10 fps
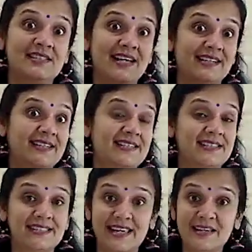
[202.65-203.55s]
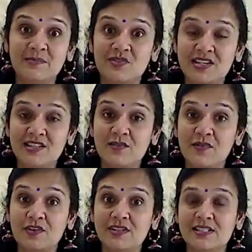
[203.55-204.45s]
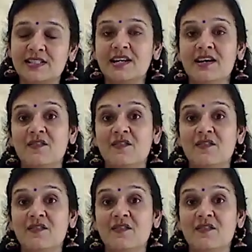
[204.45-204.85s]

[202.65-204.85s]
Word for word: exactly the same tree in the forest